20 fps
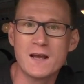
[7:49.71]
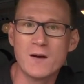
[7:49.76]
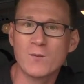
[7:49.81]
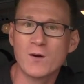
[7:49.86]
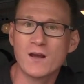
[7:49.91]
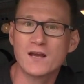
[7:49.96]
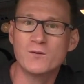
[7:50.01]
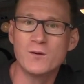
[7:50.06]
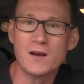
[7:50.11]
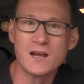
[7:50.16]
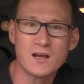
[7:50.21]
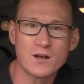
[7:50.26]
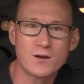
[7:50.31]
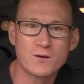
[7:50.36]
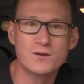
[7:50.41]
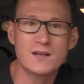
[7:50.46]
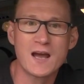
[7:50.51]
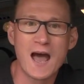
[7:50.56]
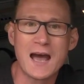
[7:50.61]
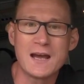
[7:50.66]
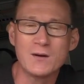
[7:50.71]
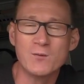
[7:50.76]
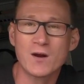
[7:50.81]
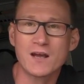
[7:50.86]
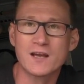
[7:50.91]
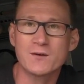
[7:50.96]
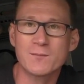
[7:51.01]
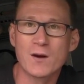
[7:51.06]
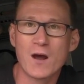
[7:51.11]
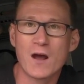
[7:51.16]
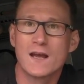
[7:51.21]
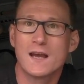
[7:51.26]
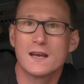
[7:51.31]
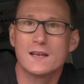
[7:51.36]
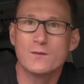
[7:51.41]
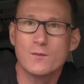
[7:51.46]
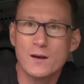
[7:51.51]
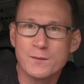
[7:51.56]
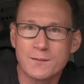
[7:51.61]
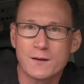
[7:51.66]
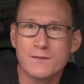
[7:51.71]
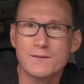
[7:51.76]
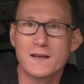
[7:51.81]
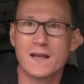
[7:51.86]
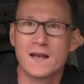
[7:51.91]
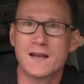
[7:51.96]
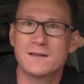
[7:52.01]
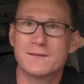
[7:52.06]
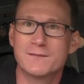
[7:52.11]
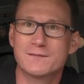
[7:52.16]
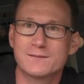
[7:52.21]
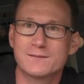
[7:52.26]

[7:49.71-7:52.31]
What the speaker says: which we use and which products we prefer.